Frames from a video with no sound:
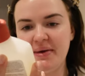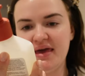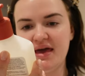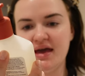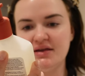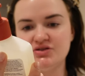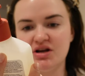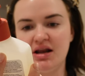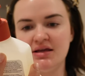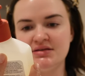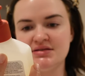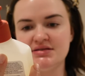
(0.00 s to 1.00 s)
pH
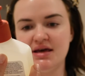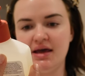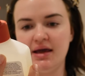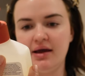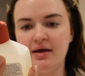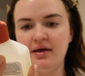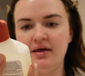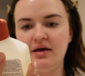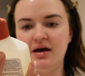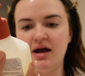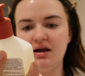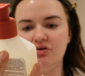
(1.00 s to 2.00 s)
cleansing
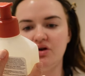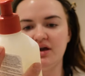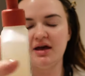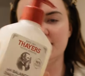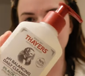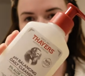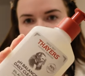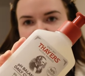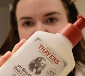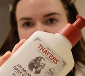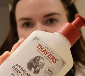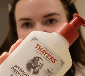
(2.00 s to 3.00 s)
hyaluronic acid,
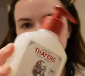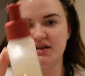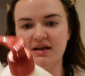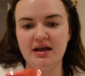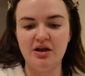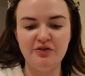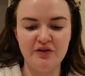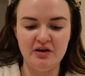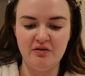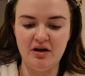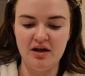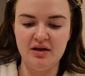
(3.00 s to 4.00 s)
5% aloe
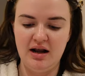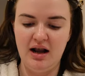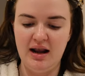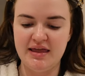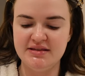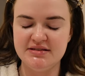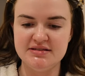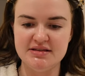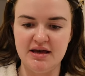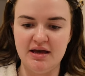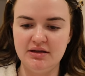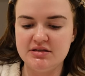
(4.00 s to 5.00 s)
vera
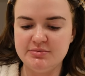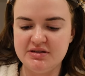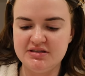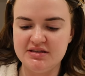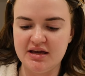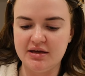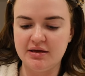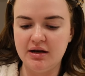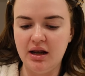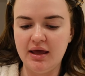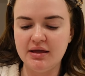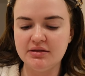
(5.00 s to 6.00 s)
cleanser. It's my second
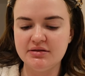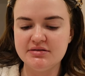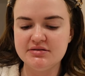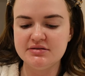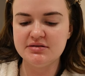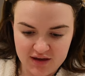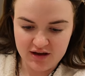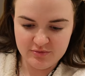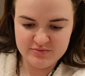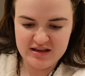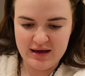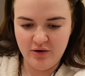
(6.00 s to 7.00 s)
cleanse. It
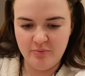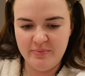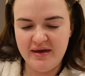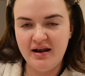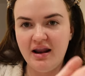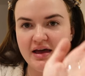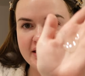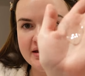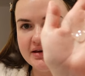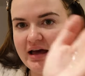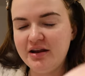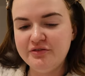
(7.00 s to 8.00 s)
comes out a bit like
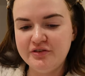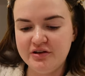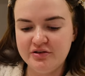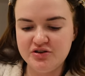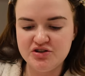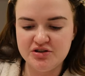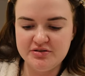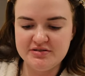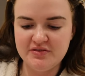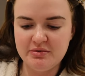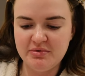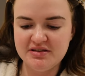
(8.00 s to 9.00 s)
aloe vera juice,
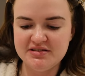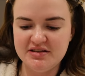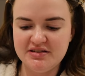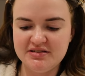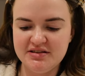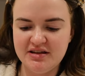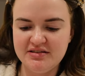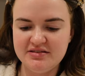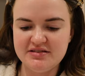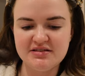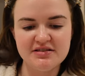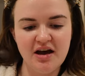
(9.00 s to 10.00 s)
if that makes any
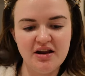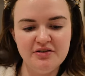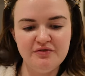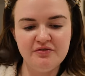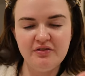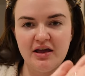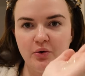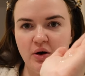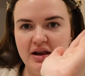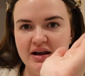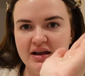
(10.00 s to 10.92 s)
sense. It's kind of like quite